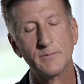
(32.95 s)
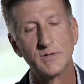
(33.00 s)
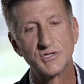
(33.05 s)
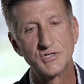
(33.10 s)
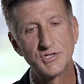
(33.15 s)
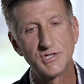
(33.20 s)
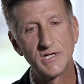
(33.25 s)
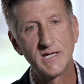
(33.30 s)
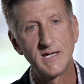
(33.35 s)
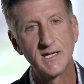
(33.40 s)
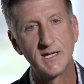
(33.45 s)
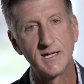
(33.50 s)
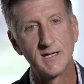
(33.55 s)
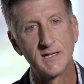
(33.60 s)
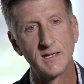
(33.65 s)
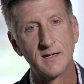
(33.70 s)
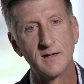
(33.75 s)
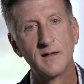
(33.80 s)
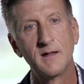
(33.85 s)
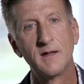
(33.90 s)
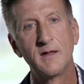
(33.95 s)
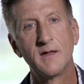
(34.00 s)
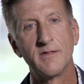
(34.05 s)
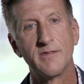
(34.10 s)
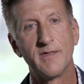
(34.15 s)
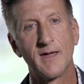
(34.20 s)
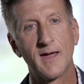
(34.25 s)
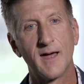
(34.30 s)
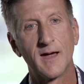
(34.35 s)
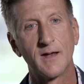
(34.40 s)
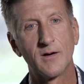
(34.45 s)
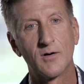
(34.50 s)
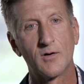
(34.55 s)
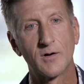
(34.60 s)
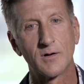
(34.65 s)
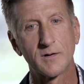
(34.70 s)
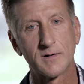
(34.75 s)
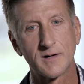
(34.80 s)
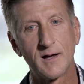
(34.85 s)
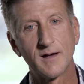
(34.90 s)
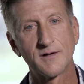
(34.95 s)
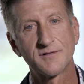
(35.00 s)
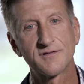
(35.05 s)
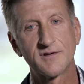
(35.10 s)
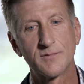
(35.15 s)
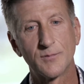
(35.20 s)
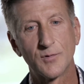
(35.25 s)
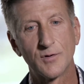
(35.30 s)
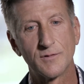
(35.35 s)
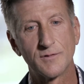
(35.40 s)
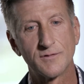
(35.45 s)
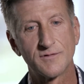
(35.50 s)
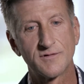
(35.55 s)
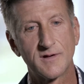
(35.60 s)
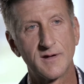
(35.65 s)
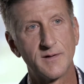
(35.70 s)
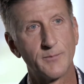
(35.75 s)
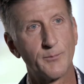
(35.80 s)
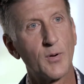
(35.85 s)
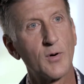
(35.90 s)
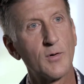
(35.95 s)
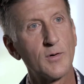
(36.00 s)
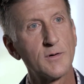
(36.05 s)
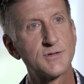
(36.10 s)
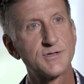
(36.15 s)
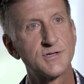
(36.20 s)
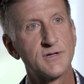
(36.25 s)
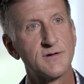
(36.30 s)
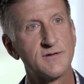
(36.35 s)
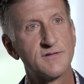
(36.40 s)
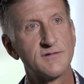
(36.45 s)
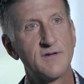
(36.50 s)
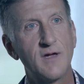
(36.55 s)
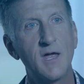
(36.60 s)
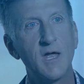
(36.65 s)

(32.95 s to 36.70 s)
machine that our customers can purchase